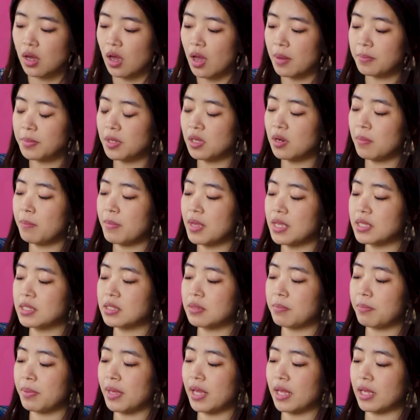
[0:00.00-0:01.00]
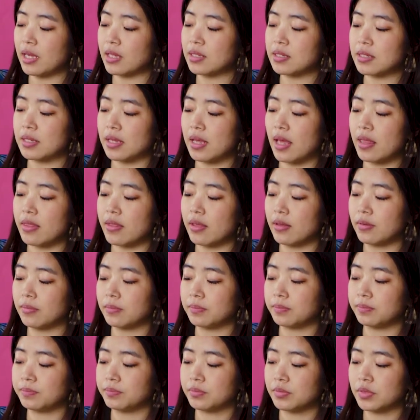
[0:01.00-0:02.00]
I'm going to mix a pink together
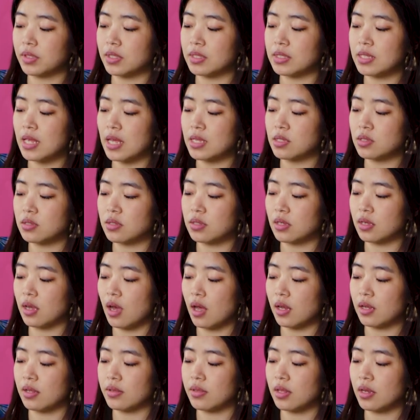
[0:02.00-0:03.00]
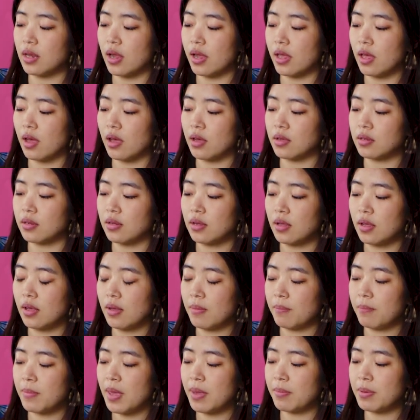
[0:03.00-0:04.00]
because that's the colour that I heard.
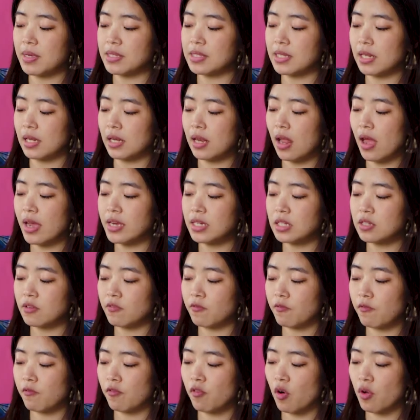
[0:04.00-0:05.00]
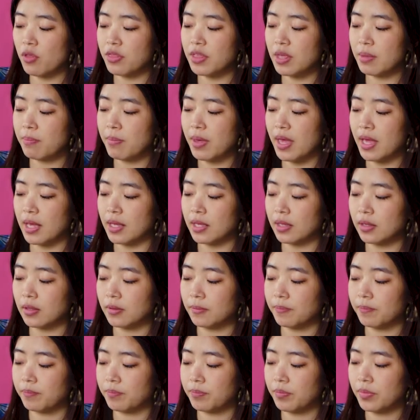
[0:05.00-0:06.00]
Maybe it's a light frothy pink.
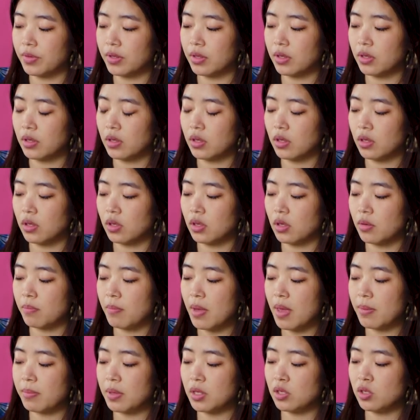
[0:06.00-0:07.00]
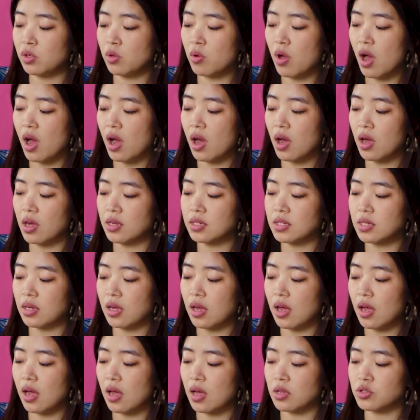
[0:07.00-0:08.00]
Maybe you heard
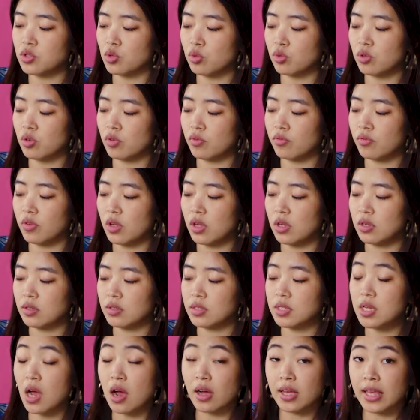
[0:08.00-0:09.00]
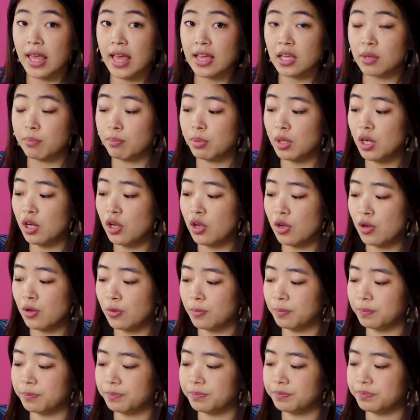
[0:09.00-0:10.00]
a sort of duck egg
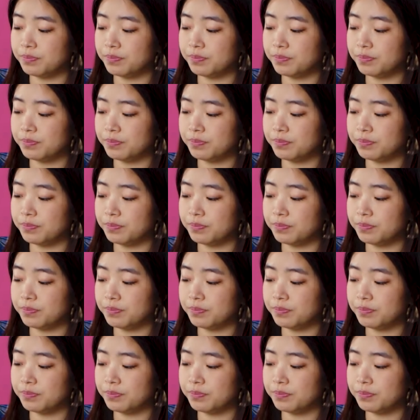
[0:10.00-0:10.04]
blue.